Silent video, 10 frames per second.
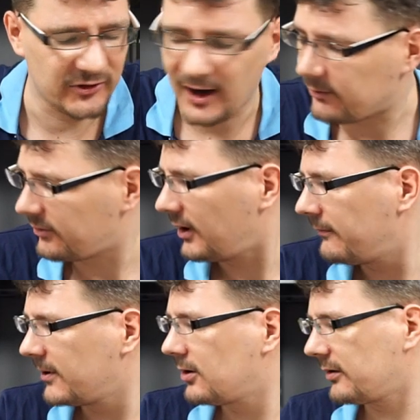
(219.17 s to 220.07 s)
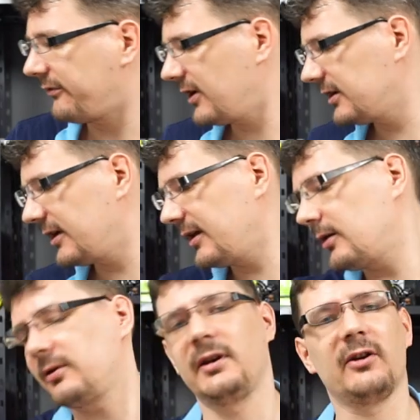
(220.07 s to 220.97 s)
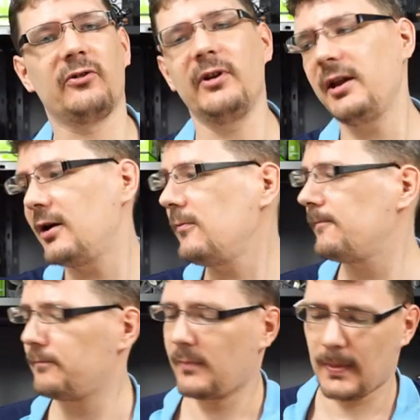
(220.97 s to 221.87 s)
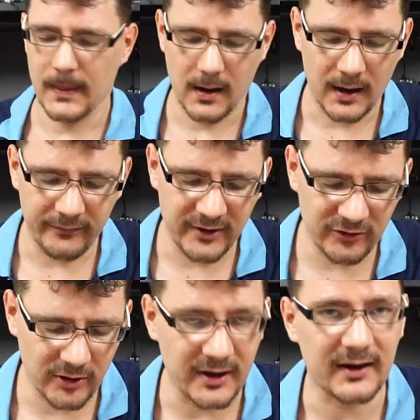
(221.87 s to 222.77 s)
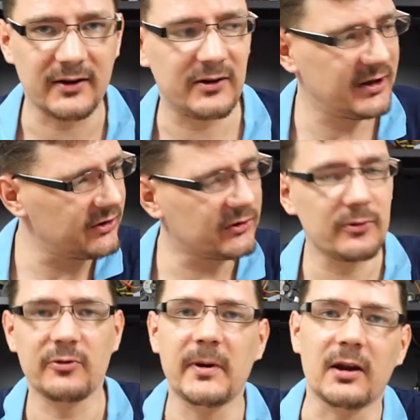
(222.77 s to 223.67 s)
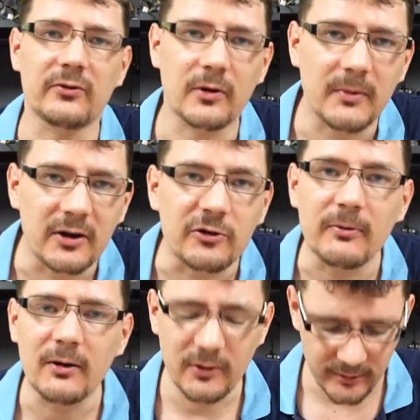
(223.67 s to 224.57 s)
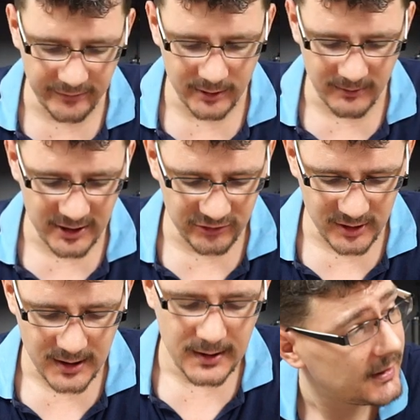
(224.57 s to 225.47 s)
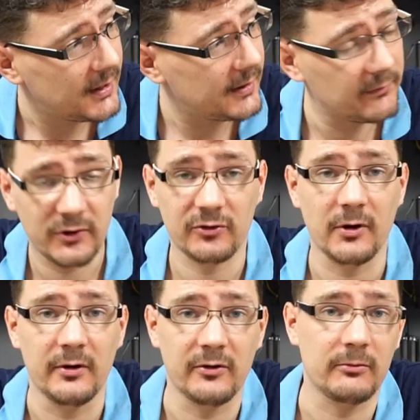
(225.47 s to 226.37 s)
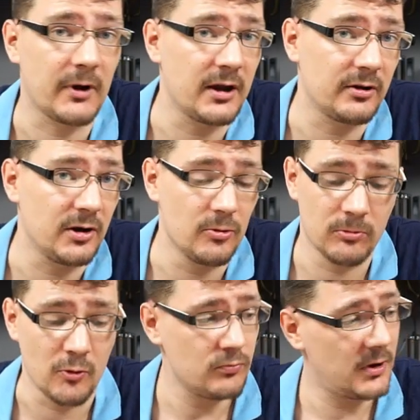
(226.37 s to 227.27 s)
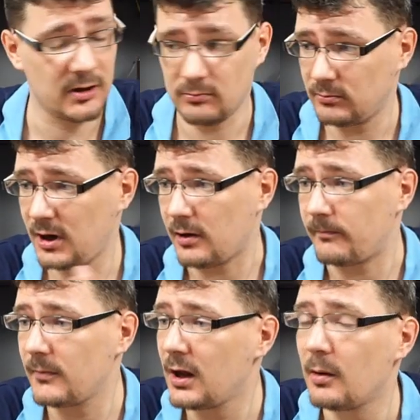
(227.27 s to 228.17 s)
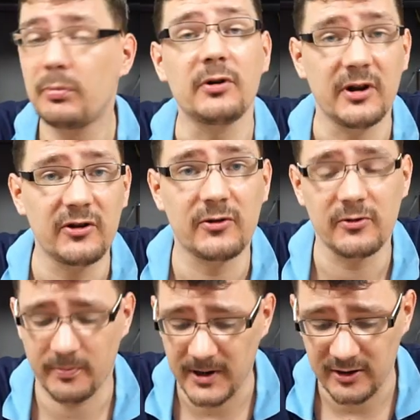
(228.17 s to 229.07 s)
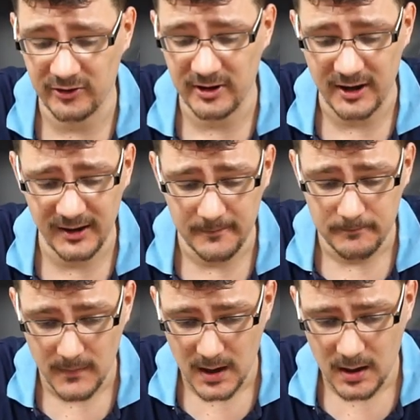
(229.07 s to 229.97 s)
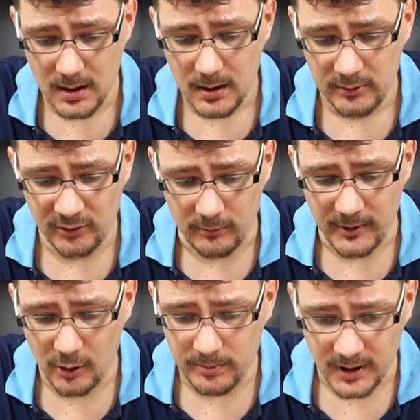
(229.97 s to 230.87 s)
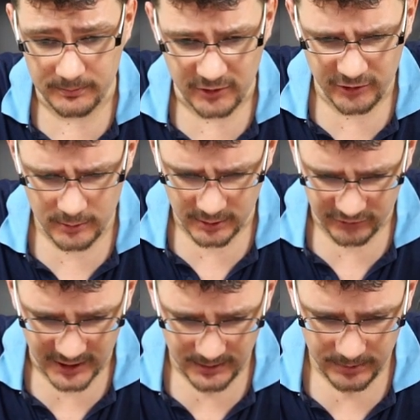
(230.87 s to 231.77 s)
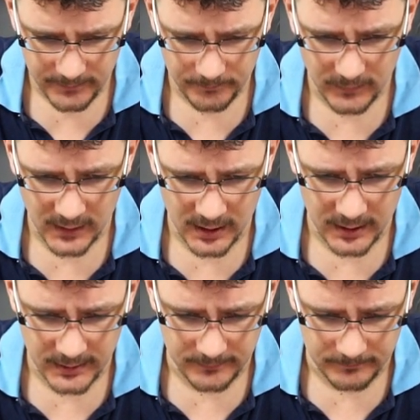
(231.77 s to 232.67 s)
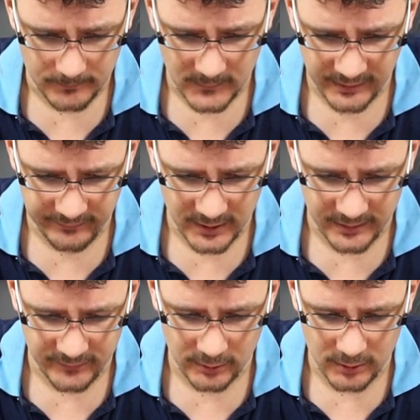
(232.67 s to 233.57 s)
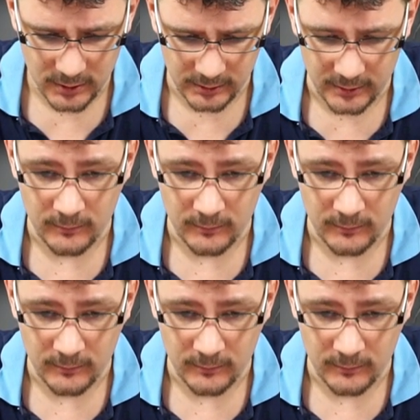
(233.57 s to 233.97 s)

sound? And we're gonna find that out in this video. I've disconnected these two speakers from my surround configuration, and we're just going to create a new room and yeah, put these two speakers in that. So we open up the Sonos app, and if we have a look on